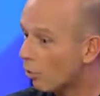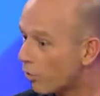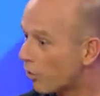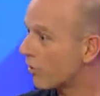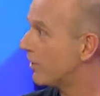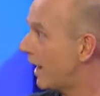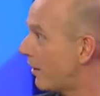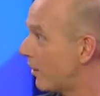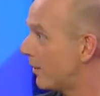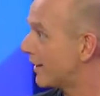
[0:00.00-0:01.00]

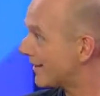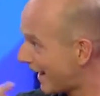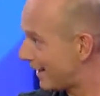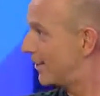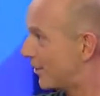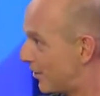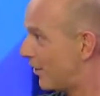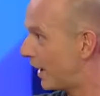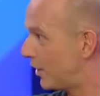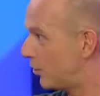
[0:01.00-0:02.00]
authoritarian. The tactics that
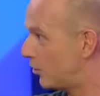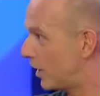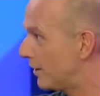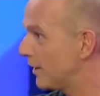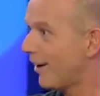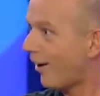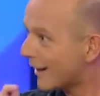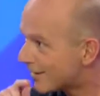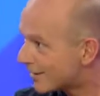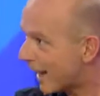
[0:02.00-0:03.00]
they're using
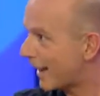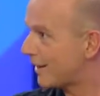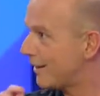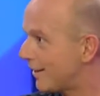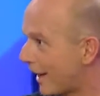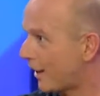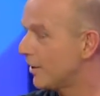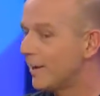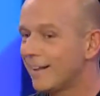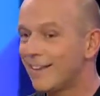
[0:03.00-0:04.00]
are exactly that.
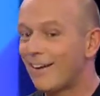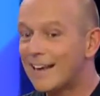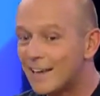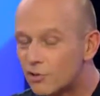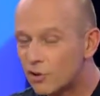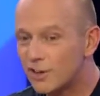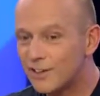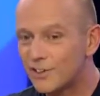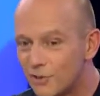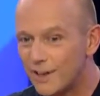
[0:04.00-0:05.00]
They are
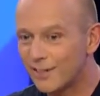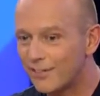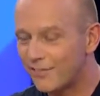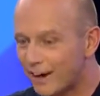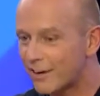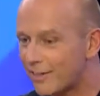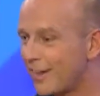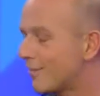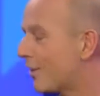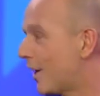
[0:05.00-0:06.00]
literally doing the very
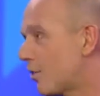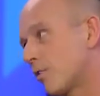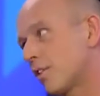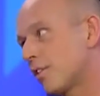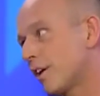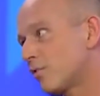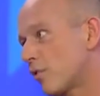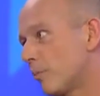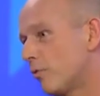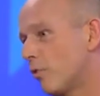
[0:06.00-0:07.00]
things that they criticize
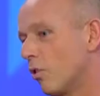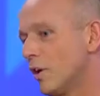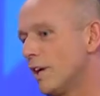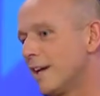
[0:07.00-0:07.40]
Trump for.